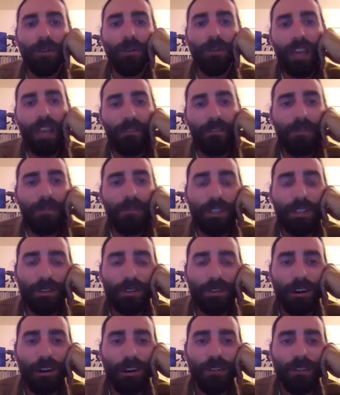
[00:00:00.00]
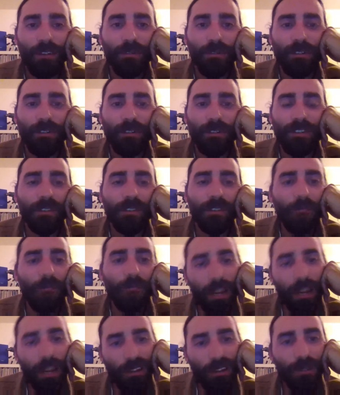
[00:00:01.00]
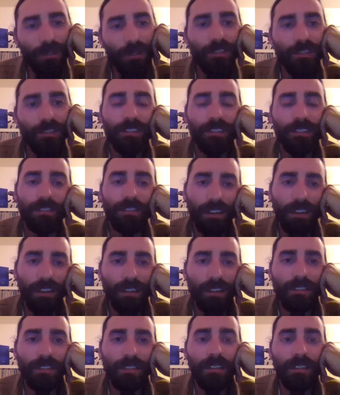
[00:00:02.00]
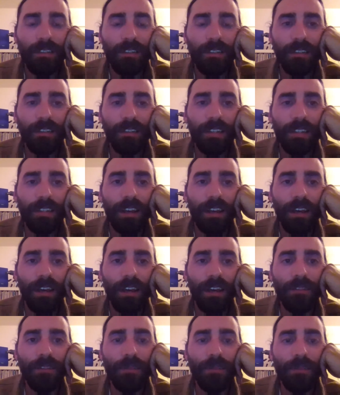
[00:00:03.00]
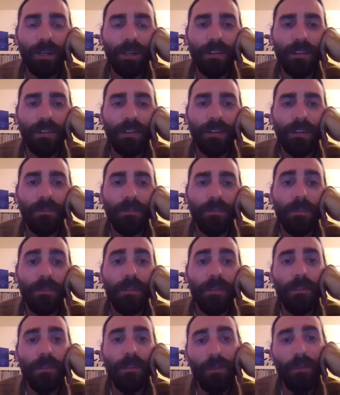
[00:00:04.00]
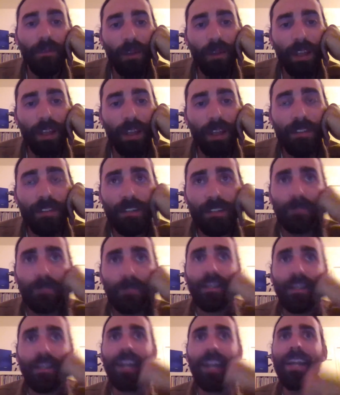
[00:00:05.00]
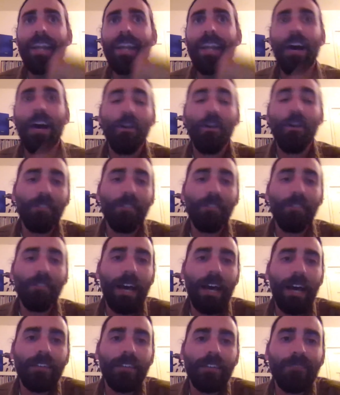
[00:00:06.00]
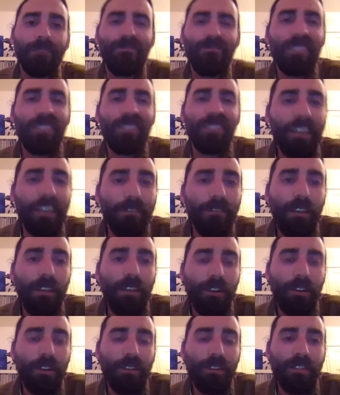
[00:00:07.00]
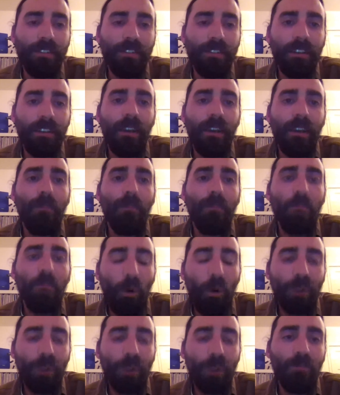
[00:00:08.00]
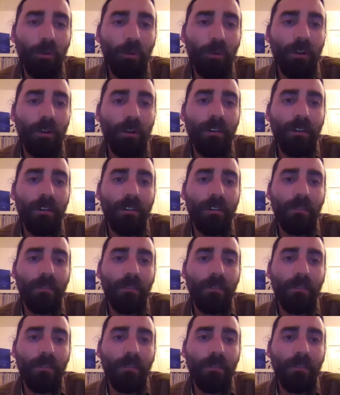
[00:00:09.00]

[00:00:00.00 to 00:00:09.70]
we have the carnivores, so the raccoons and the skunks and things like that. But um, it seems like now over the last seven years, more and more